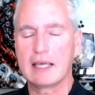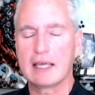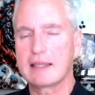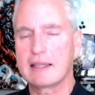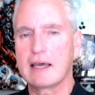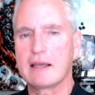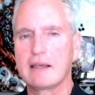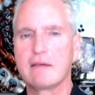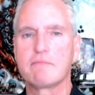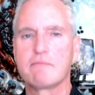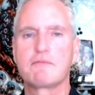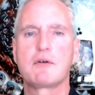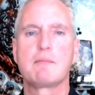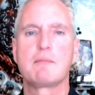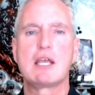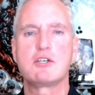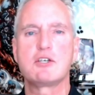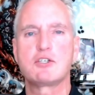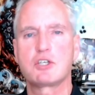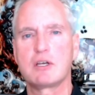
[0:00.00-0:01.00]
get that
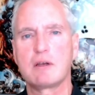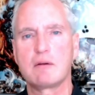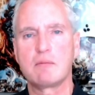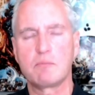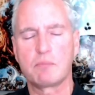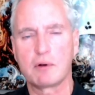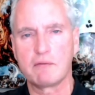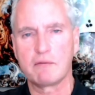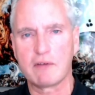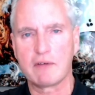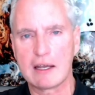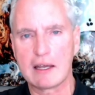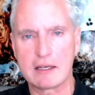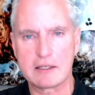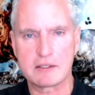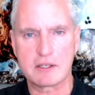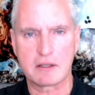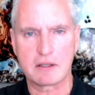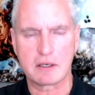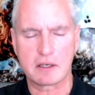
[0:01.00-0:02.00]
information and provide
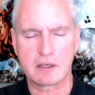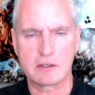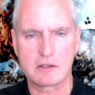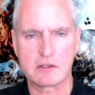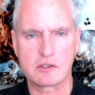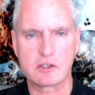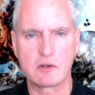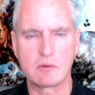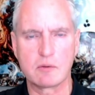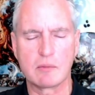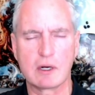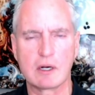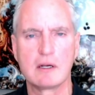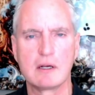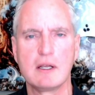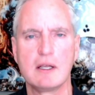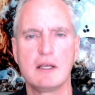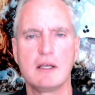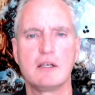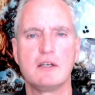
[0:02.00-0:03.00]
it to the consumer,